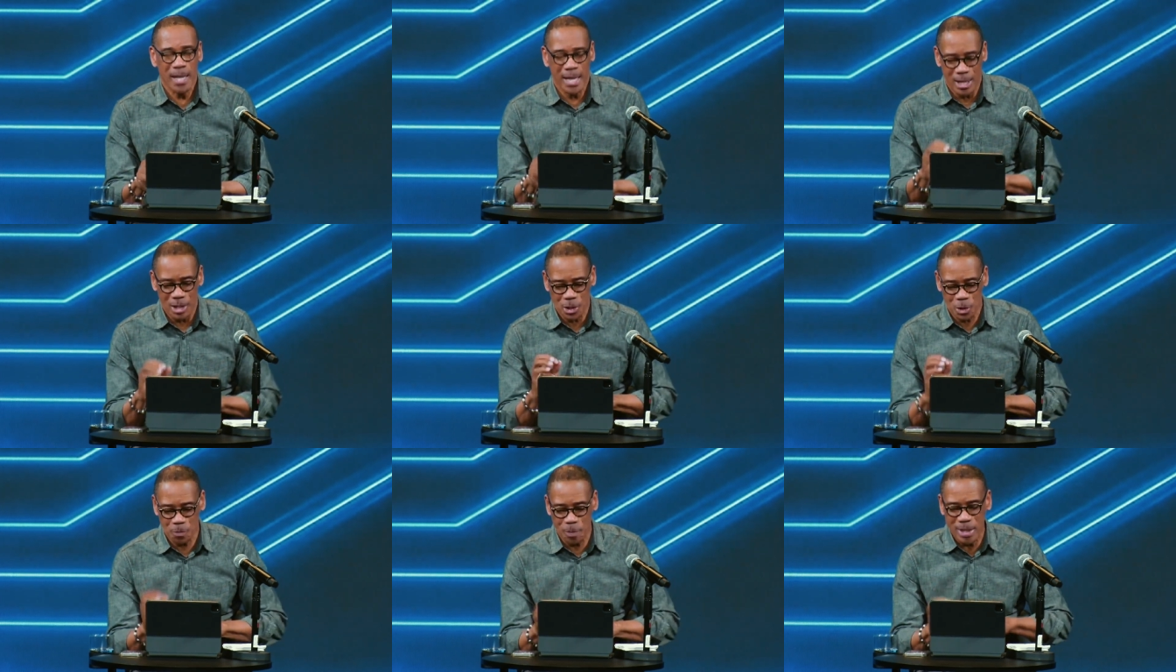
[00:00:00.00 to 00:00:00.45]

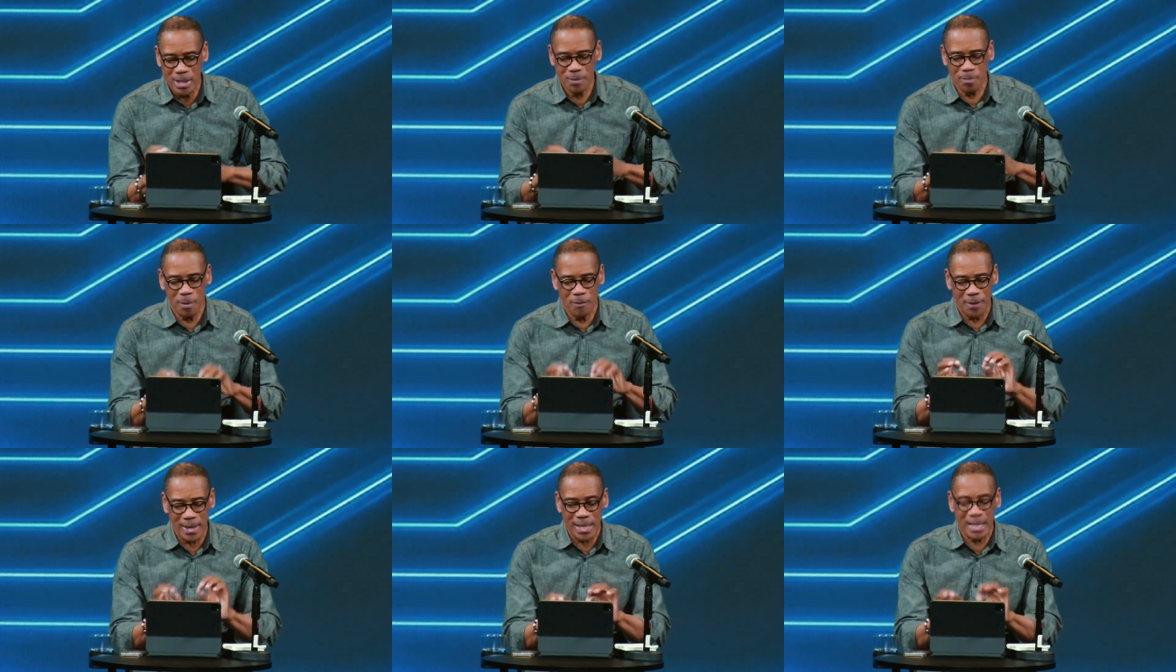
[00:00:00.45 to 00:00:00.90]
It speaks
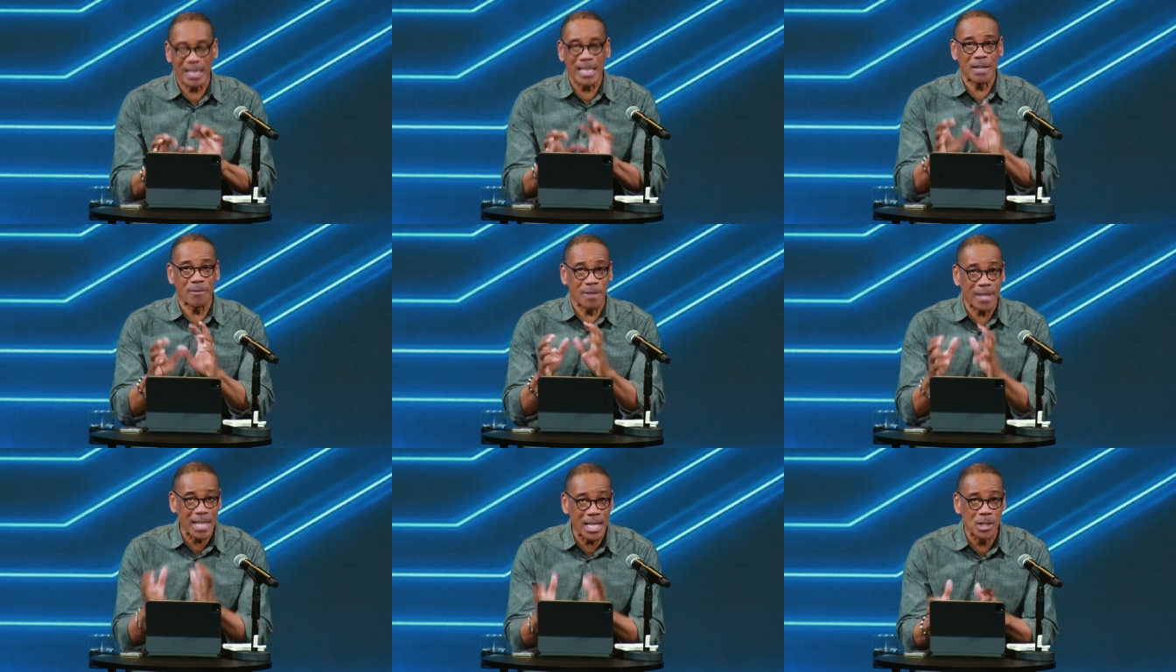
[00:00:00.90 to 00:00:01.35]
prophetically
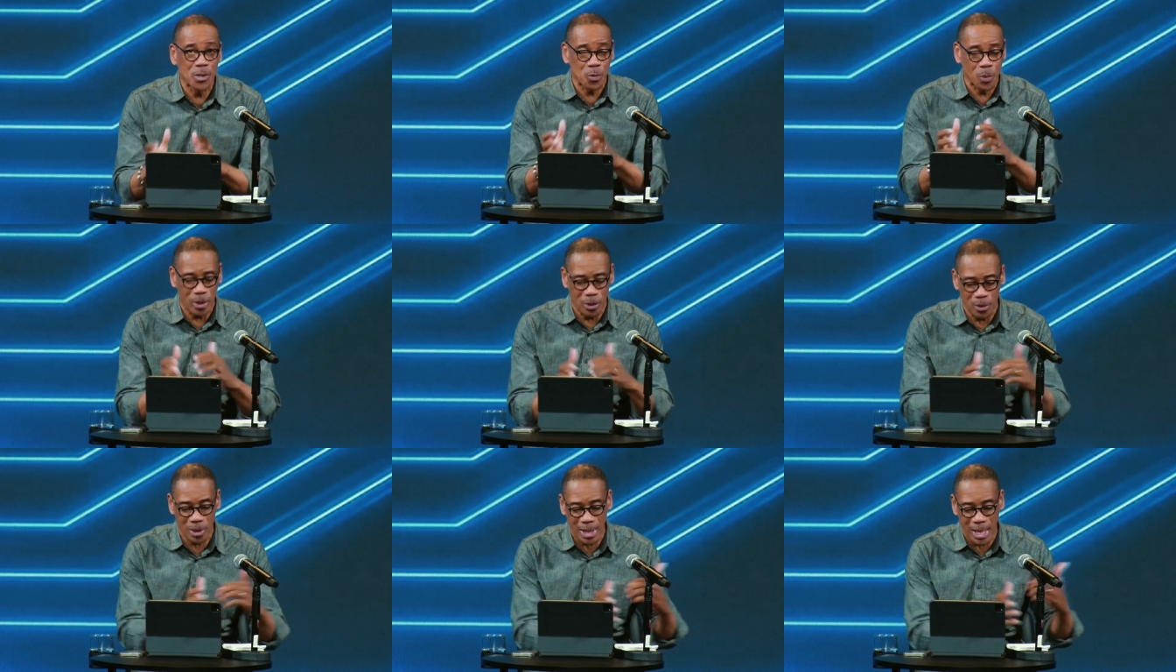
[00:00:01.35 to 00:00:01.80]
of
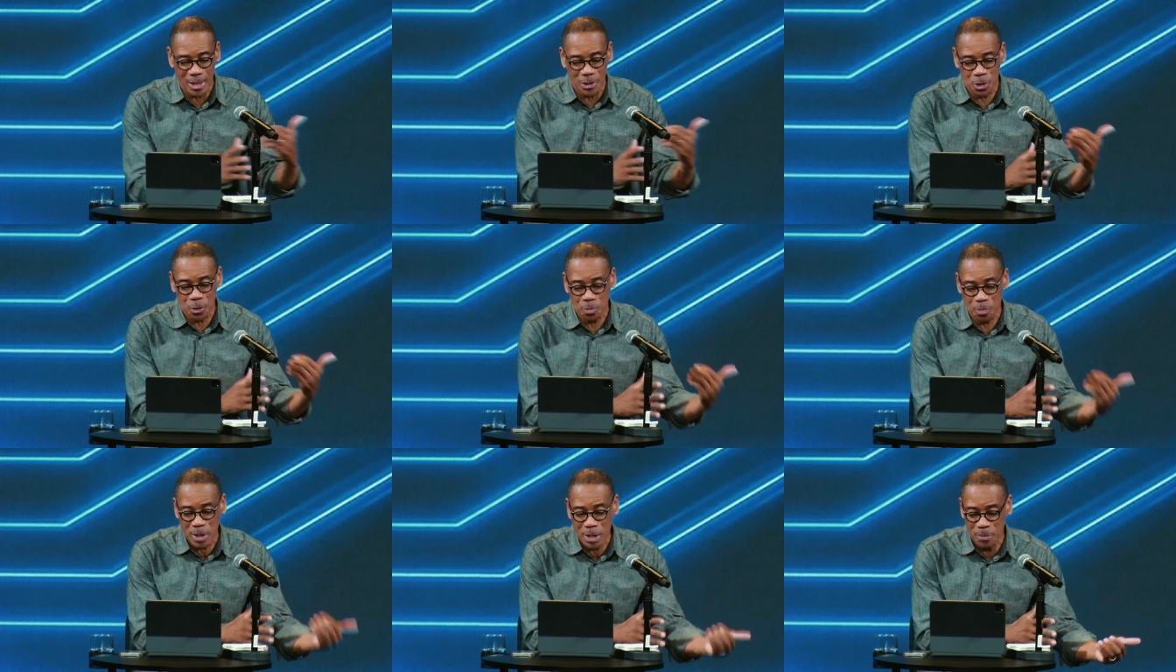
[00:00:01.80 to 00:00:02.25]
Israel,
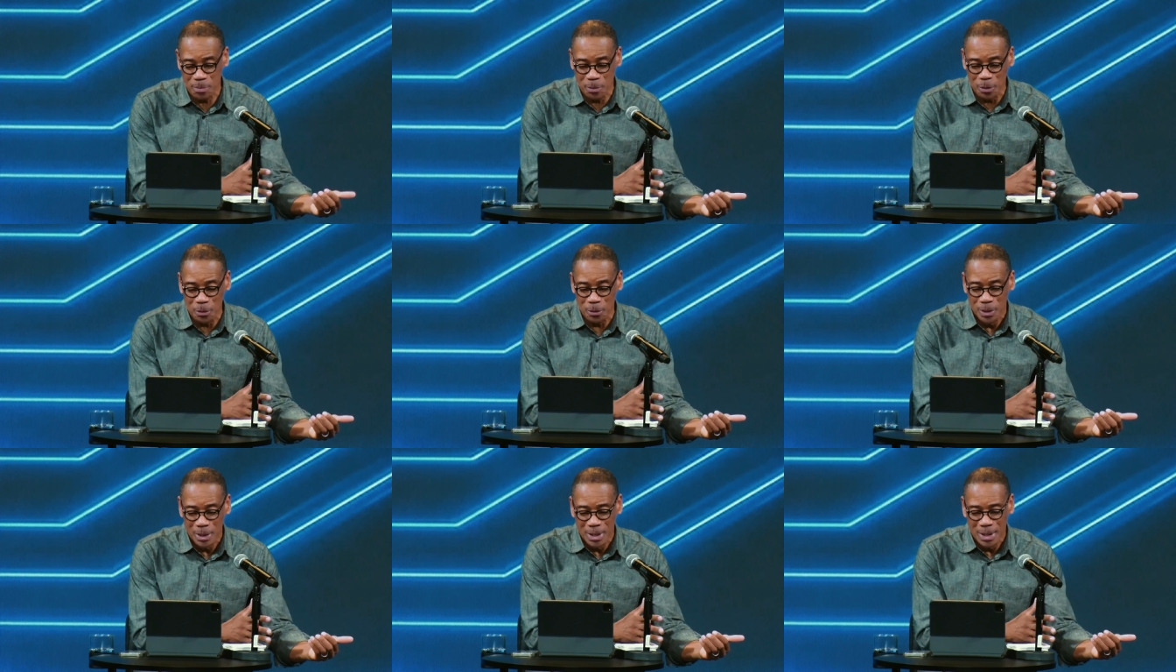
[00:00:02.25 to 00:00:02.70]
God's
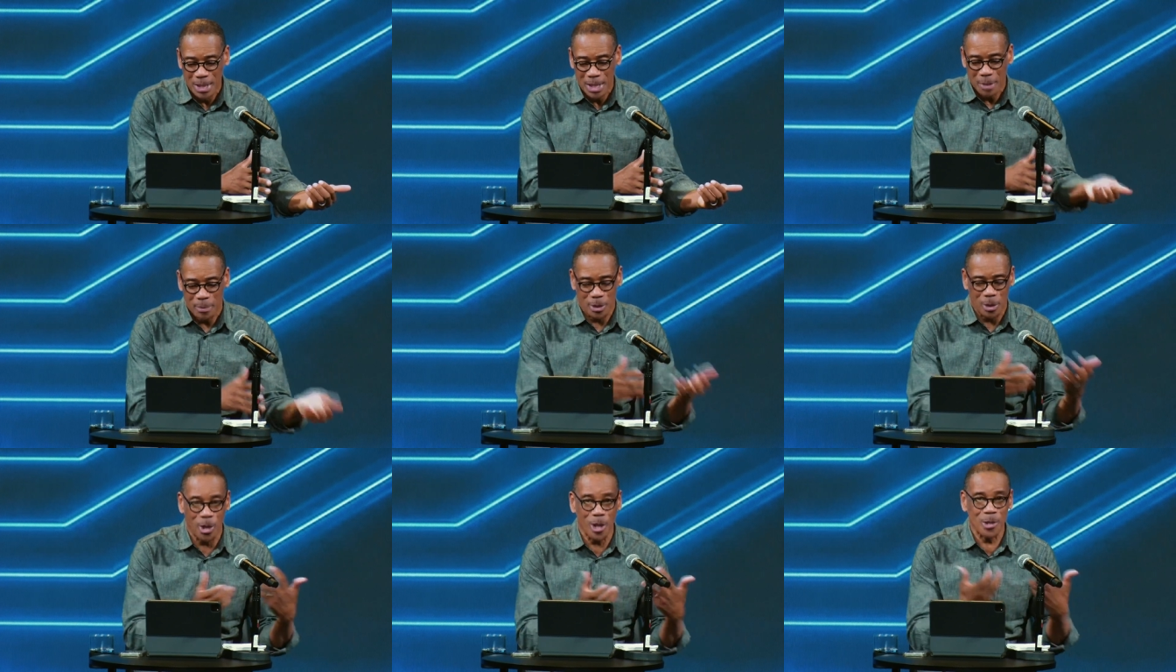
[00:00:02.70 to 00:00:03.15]
people,
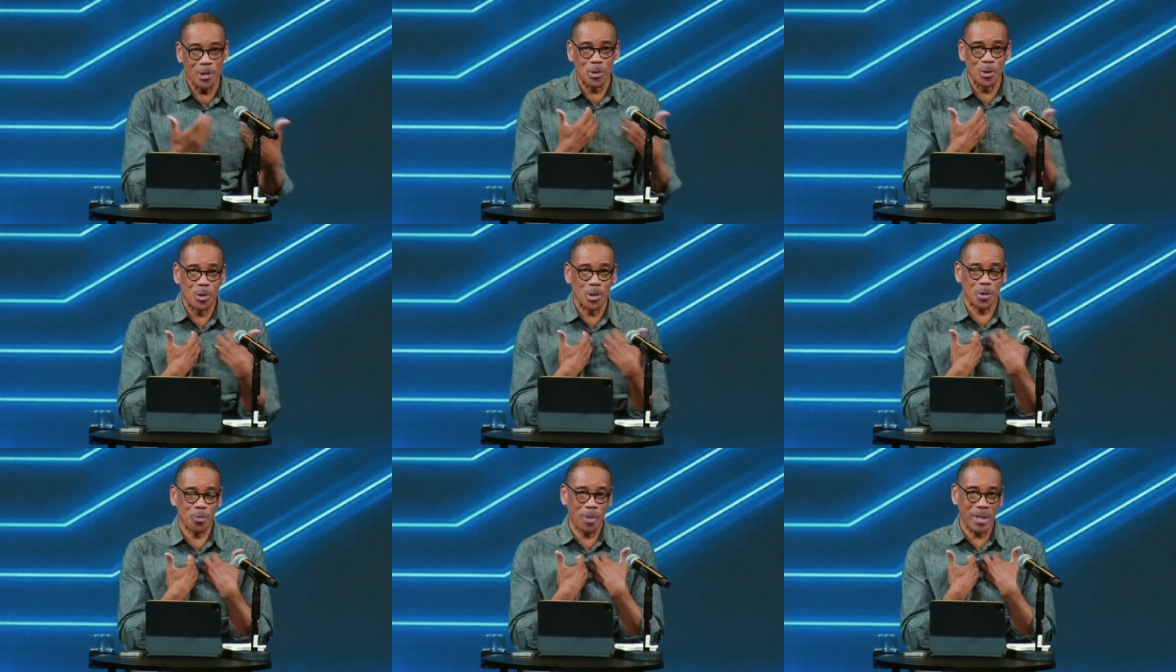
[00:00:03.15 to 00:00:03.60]
but it
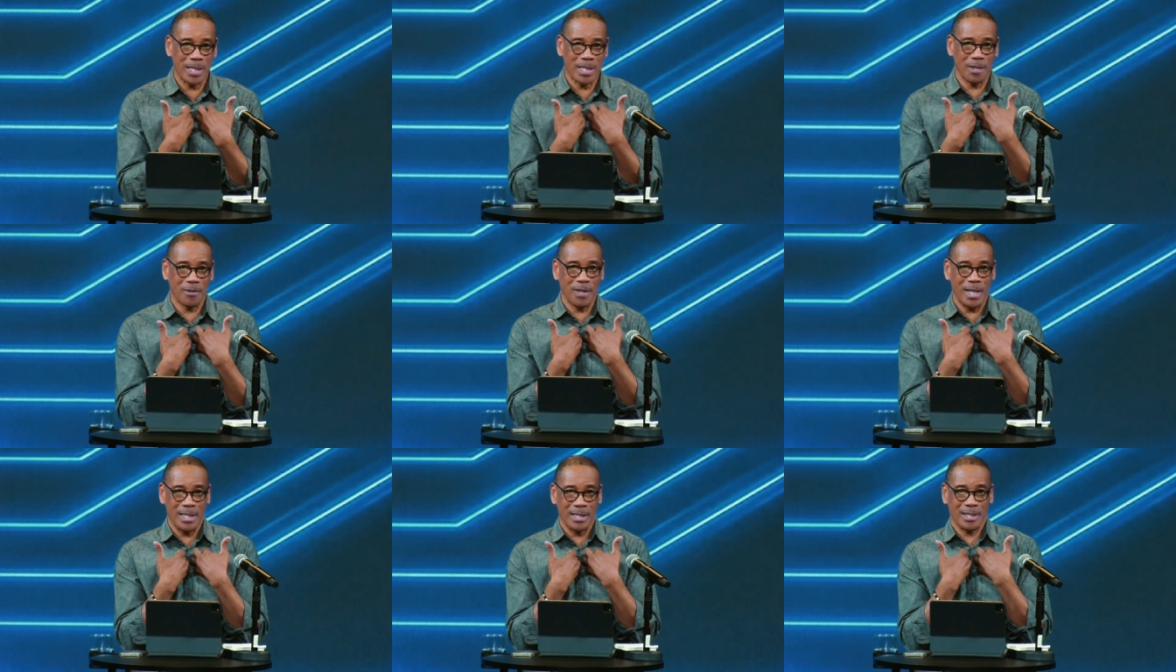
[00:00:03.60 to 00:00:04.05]
also speaks
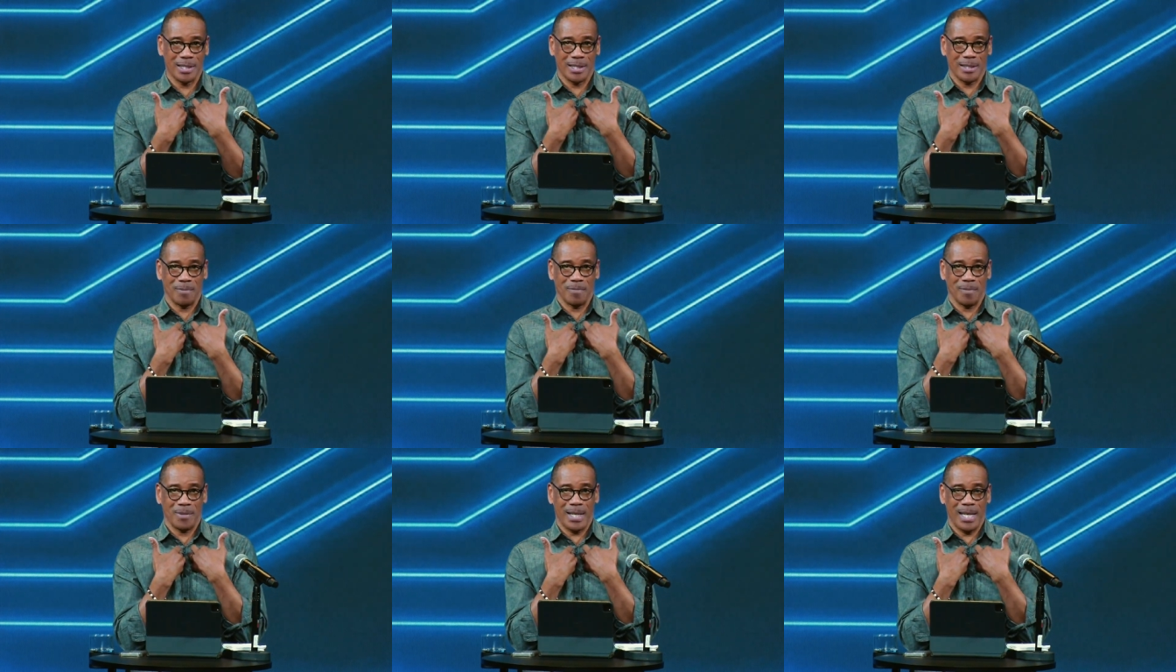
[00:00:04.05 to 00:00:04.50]
of us.